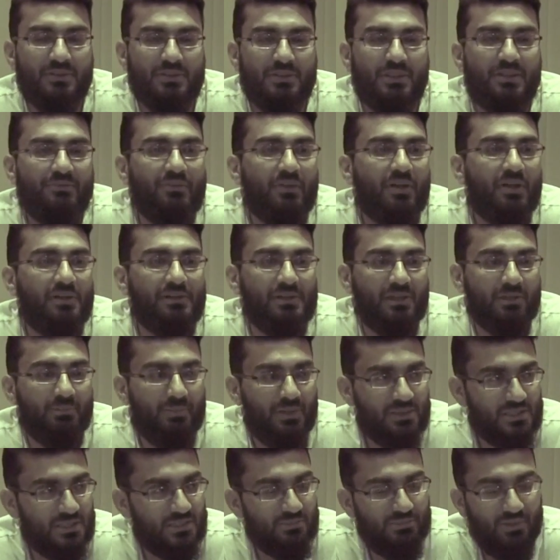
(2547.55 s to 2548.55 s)
the difficulty the
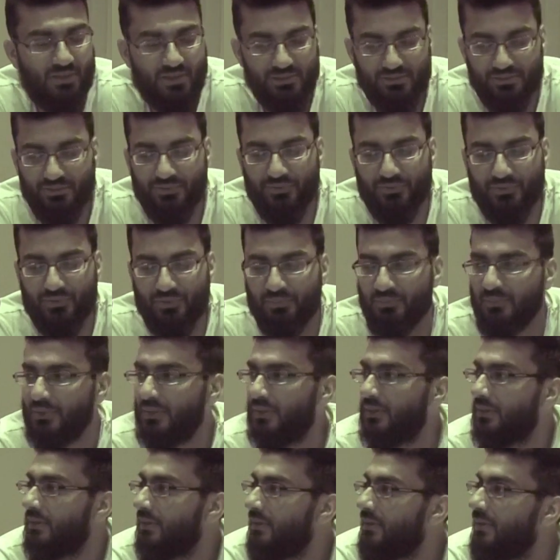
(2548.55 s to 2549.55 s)
person passing through.
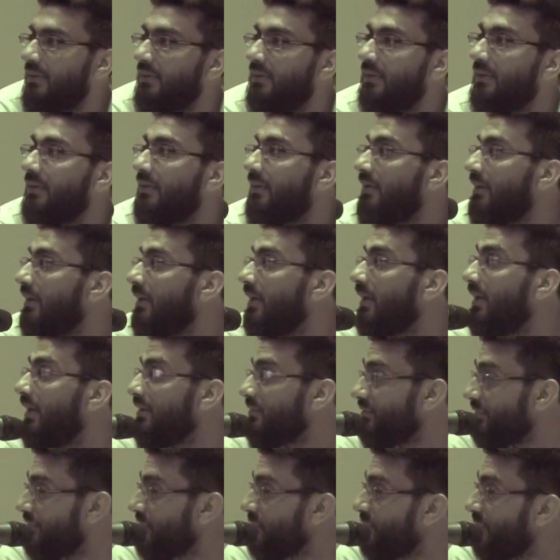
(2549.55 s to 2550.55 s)

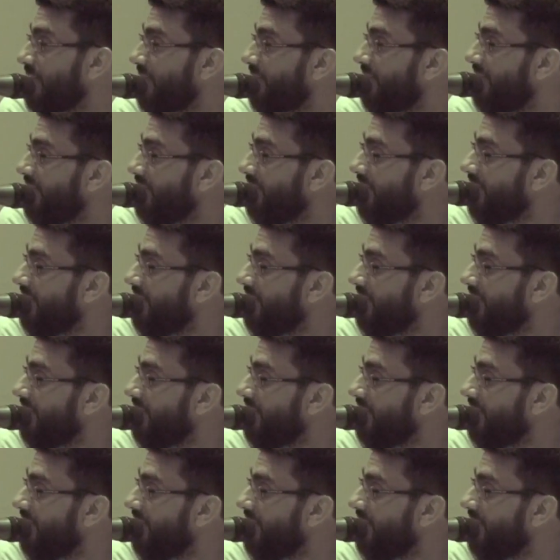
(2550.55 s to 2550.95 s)
Sorry.